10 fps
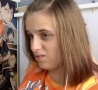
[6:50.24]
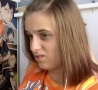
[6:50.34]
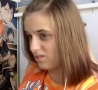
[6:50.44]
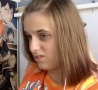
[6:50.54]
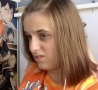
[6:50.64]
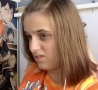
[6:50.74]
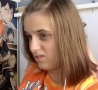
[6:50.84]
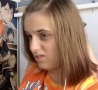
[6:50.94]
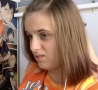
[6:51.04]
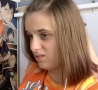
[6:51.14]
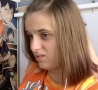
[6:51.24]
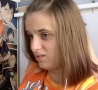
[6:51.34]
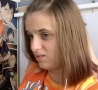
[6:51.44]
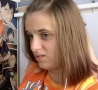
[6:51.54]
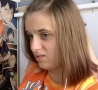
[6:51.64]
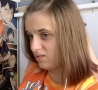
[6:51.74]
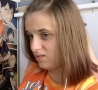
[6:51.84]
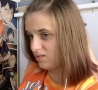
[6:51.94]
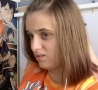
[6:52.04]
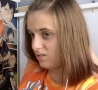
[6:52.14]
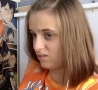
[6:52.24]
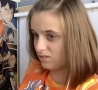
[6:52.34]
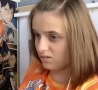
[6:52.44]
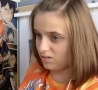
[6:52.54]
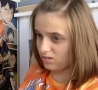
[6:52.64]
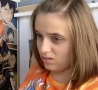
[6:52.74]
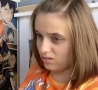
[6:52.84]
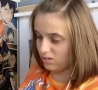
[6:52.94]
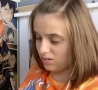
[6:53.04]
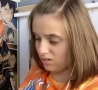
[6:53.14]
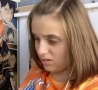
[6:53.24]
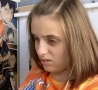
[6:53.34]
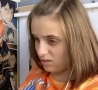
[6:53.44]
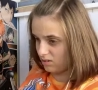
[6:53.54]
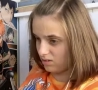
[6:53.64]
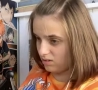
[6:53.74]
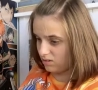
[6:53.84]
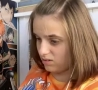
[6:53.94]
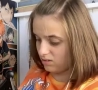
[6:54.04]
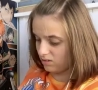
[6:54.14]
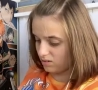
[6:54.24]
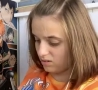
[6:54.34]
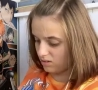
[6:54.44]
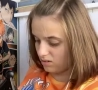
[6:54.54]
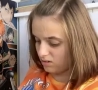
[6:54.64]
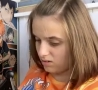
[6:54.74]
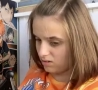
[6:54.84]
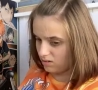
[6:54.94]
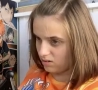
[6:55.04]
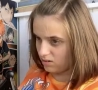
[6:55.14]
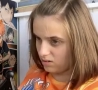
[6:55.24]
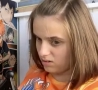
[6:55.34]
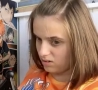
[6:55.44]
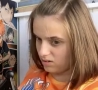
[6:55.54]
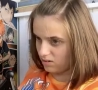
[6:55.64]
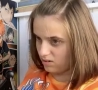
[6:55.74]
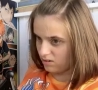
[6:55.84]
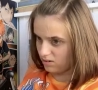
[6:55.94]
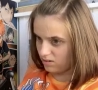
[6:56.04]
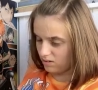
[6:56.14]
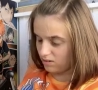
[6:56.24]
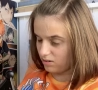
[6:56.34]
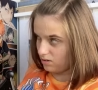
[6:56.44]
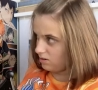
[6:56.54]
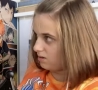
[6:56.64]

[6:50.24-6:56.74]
No one is speaking in this clip.